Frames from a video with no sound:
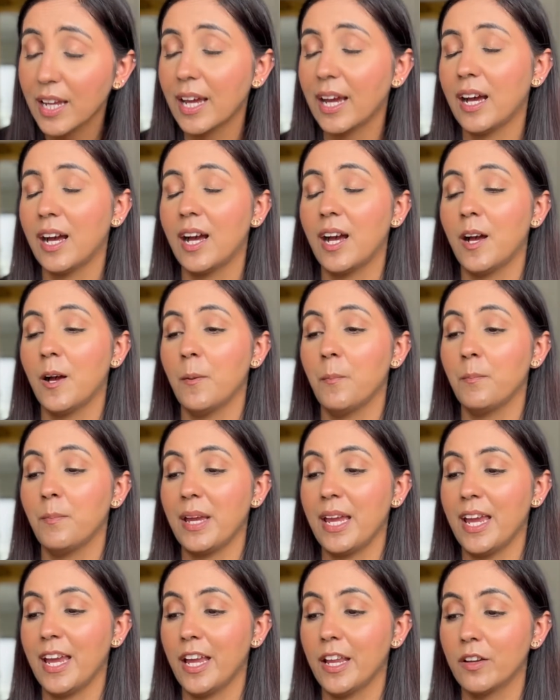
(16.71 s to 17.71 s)
um,
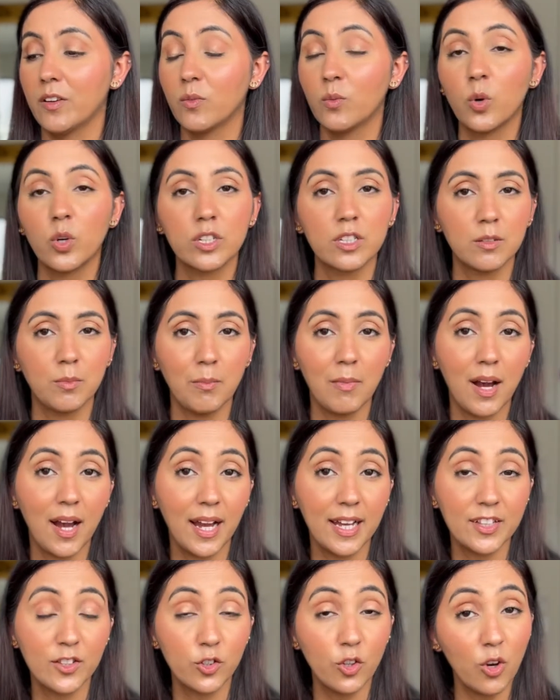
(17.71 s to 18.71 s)
and what
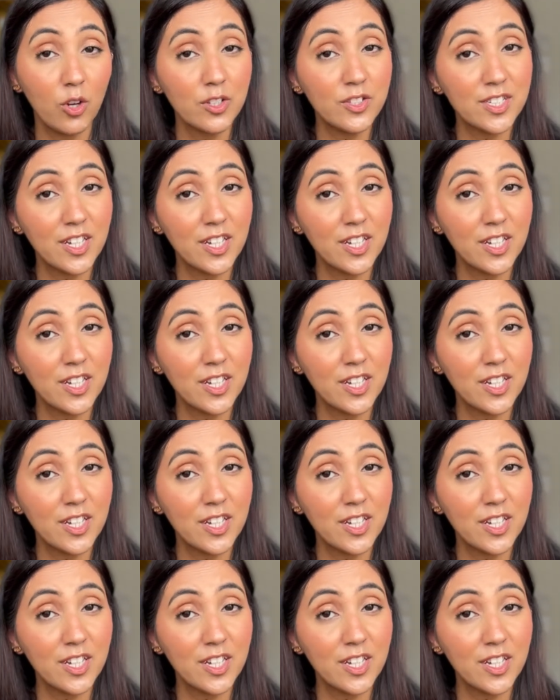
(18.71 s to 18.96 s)
my thoughts